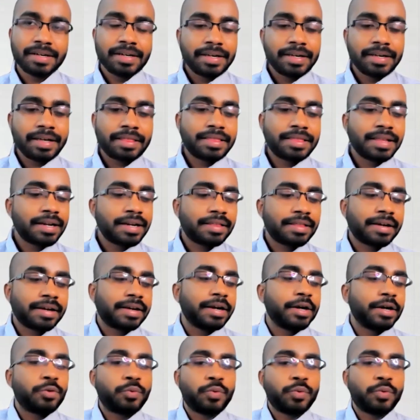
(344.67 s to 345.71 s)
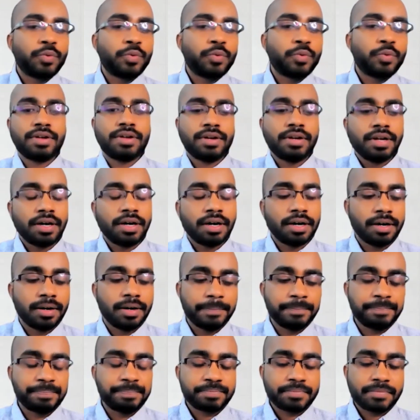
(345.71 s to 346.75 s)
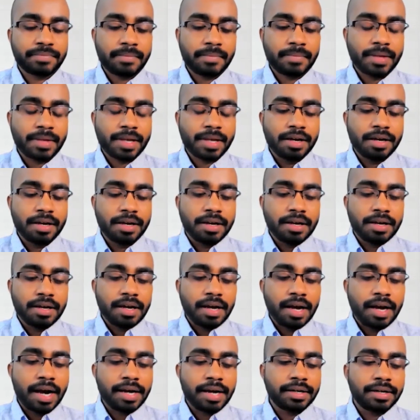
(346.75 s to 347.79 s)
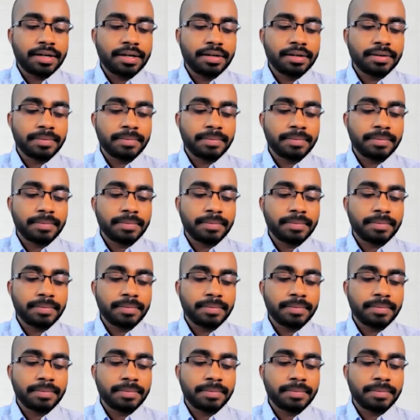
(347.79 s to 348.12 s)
Yes, that's a great question. And